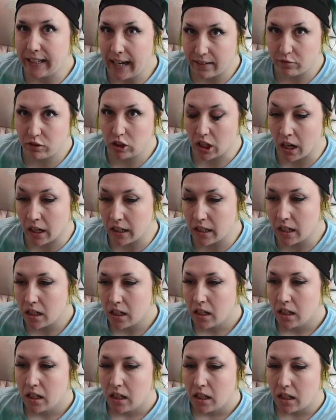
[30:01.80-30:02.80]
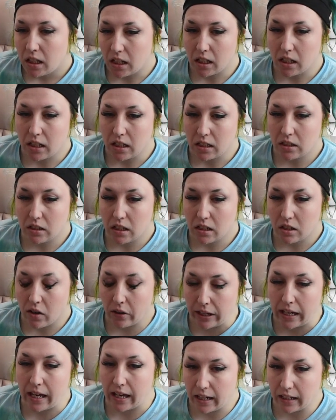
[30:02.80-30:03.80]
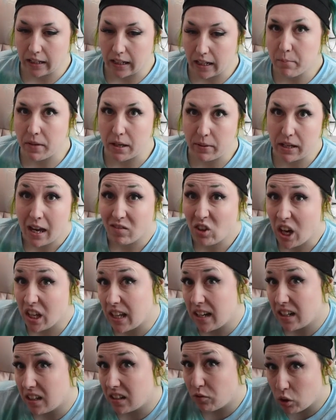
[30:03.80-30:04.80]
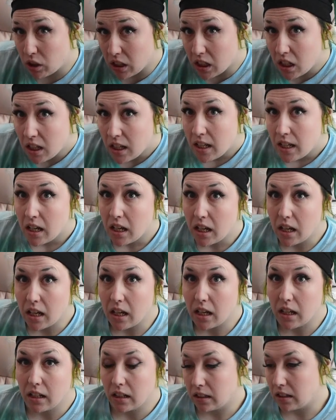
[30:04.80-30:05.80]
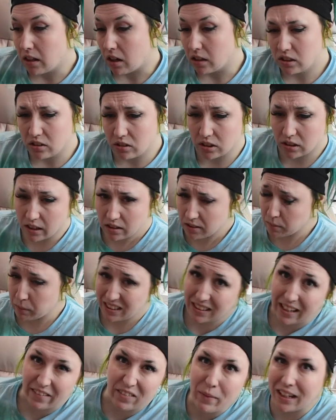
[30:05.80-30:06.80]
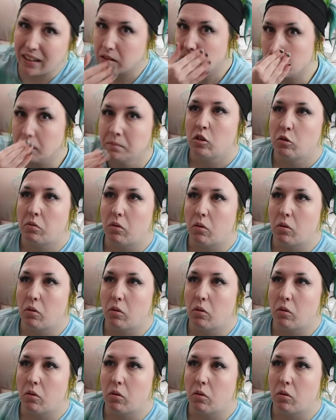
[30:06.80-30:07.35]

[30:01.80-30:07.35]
have done is go ahead and like maybe have cut that out of wood and also just cut those pieces out of foam, I don't know.